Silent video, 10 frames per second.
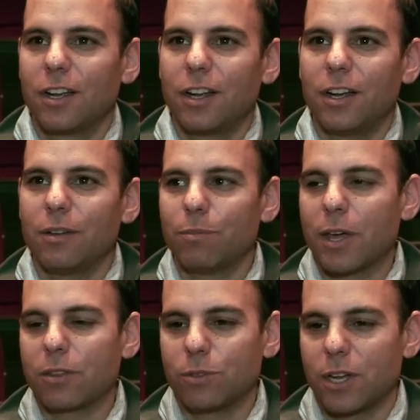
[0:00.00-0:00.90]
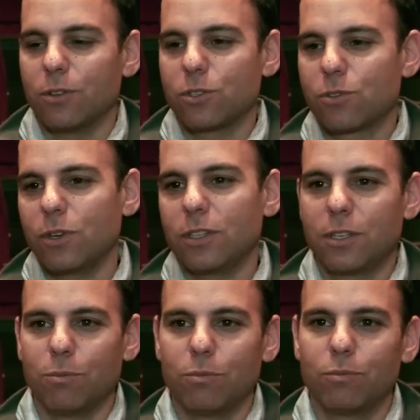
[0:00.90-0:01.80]
uh, Matthew was out on the street.
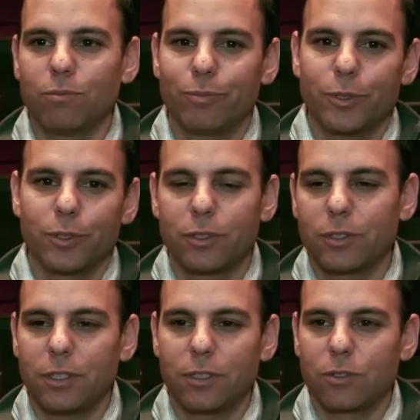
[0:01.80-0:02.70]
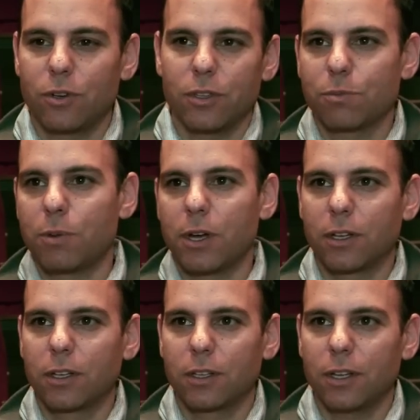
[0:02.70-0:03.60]
Tim was in sort of this
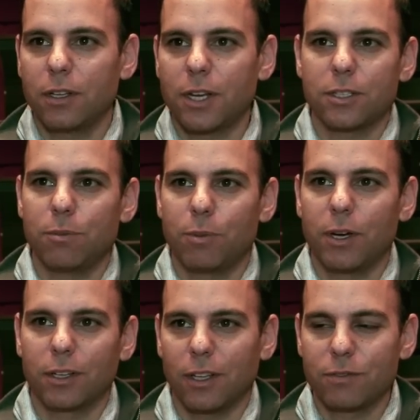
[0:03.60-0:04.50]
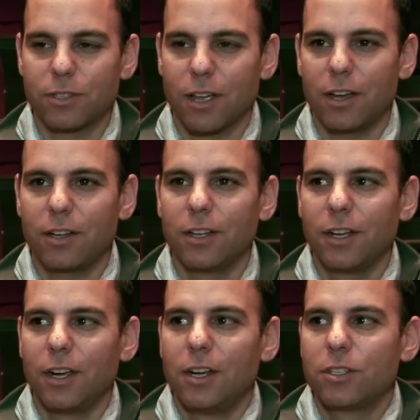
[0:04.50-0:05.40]
punk, uh, Nazi punk lifestyle.
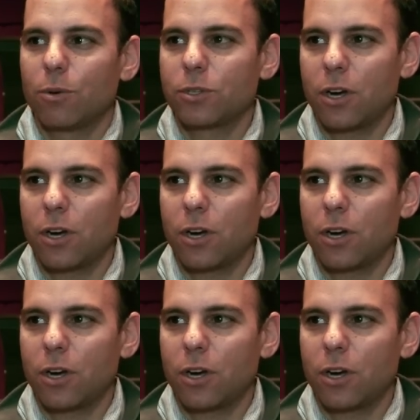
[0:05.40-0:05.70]
So it was